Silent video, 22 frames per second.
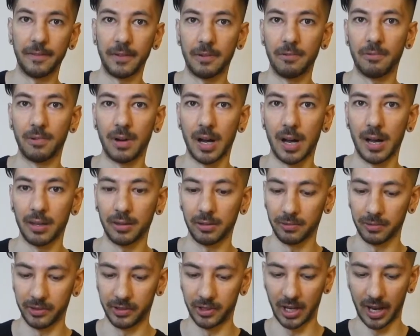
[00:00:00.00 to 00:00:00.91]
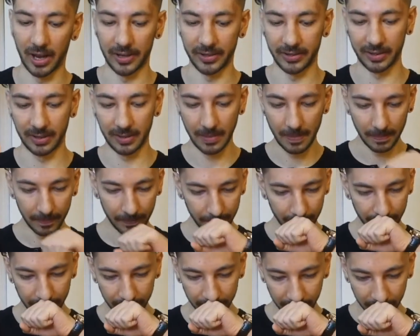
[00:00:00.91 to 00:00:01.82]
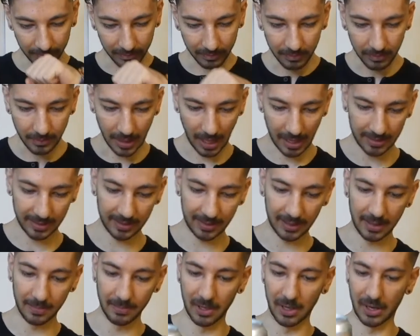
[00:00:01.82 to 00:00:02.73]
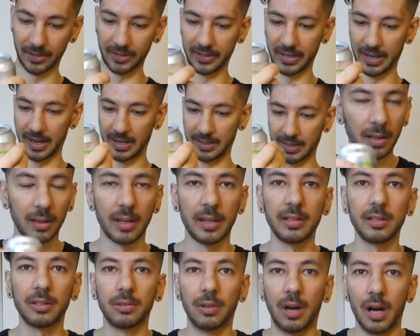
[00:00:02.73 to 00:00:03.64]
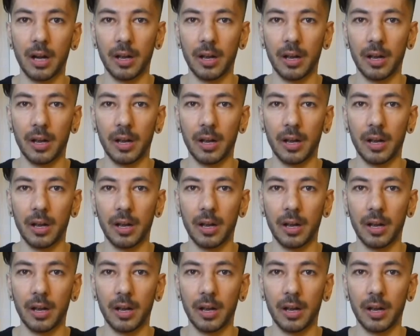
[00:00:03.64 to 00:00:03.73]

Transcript: one, it's just a similar taste. Let's try.